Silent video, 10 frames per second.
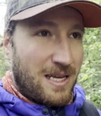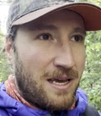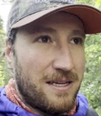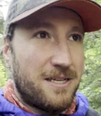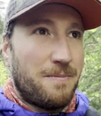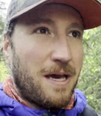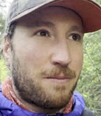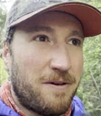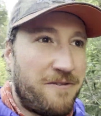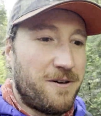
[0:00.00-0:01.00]
It did make
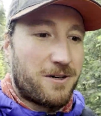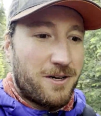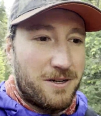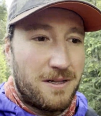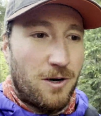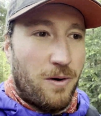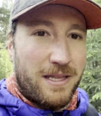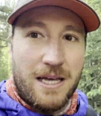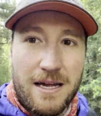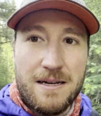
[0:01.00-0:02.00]
me feel good
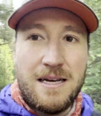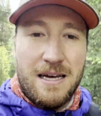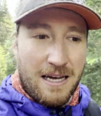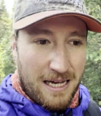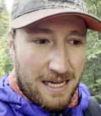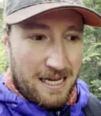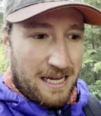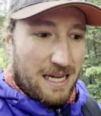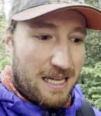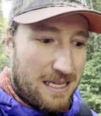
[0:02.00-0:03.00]
knowing that
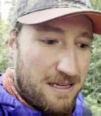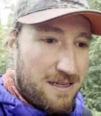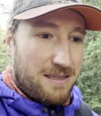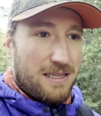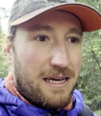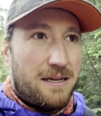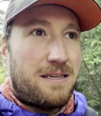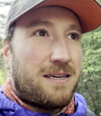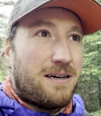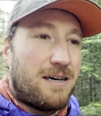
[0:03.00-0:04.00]

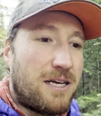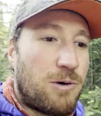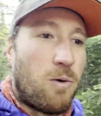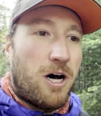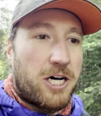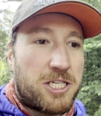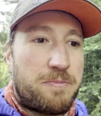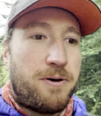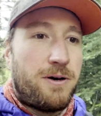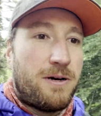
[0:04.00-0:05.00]
the wasp
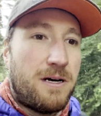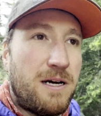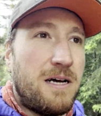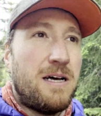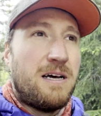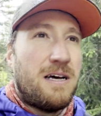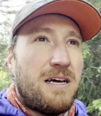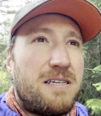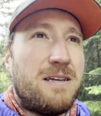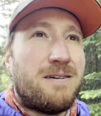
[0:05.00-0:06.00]

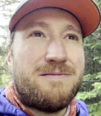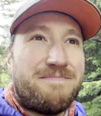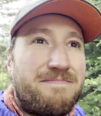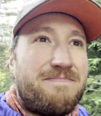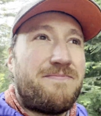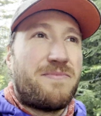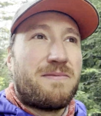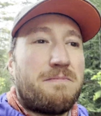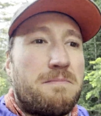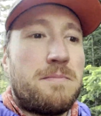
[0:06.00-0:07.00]
didn't
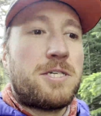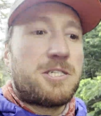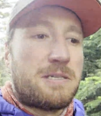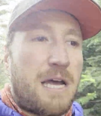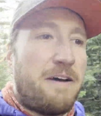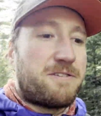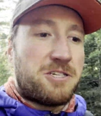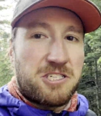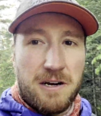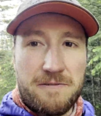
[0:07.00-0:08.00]
have to
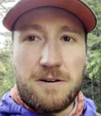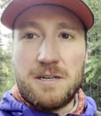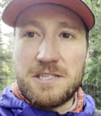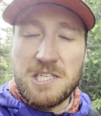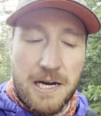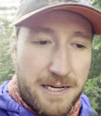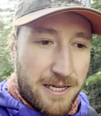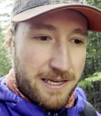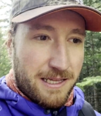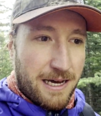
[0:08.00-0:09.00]
suffer inside
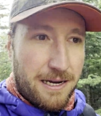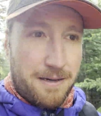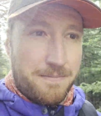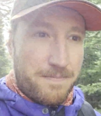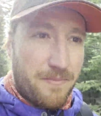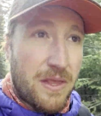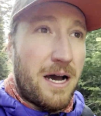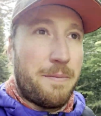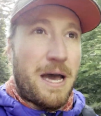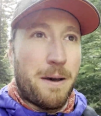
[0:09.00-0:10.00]
like that.
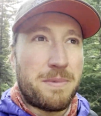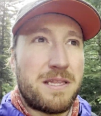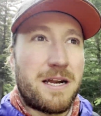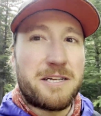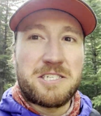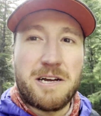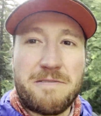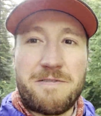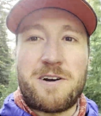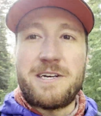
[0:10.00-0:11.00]
I'm happy that I set it
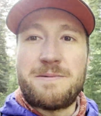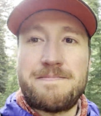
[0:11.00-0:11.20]
free.